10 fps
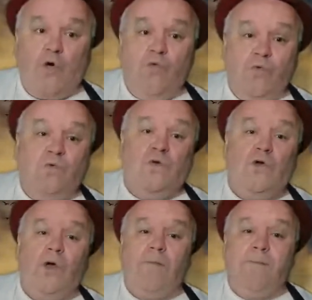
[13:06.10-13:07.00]
Rule
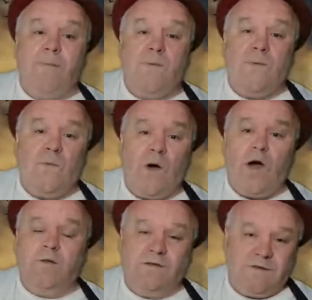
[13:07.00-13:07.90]
number
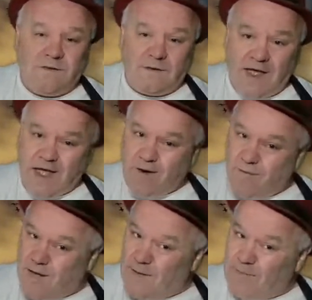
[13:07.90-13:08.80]
one, there
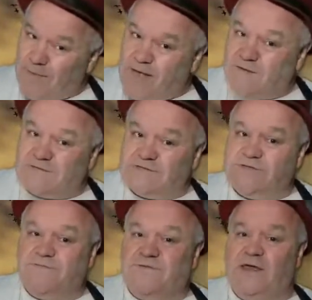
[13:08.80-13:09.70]
are mouths to
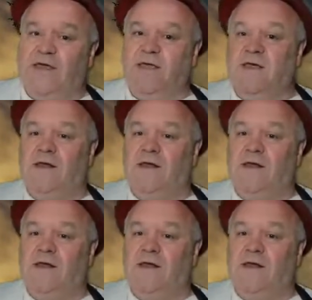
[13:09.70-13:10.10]
feed,